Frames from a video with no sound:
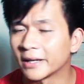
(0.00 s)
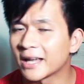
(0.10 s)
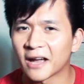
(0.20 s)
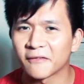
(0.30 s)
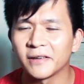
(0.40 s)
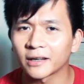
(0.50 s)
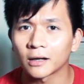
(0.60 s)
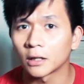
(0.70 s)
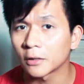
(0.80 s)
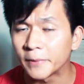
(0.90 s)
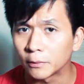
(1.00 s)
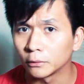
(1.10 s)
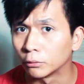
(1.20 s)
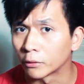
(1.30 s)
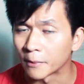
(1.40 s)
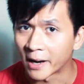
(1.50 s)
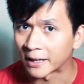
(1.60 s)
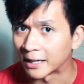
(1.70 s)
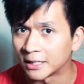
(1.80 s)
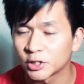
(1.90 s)
But yeah, I feel like a lot of people who are my
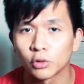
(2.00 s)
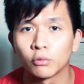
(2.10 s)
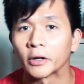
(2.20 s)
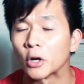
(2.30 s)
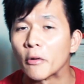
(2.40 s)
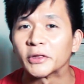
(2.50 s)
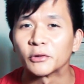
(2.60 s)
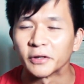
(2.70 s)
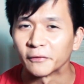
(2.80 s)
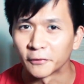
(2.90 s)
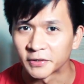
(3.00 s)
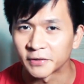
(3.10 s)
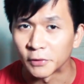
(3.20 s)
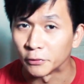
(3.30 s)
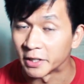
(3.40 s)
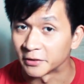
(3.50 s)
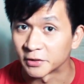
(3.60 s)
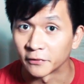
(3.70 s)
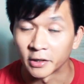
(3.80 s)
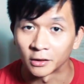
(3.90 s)
age, who are going through the first few
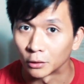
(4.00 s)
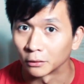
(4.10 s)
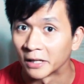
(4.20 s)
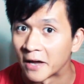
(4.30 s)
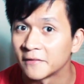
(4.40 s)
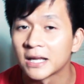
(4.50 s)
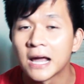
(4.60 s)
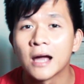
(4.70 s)
years of their adult lives,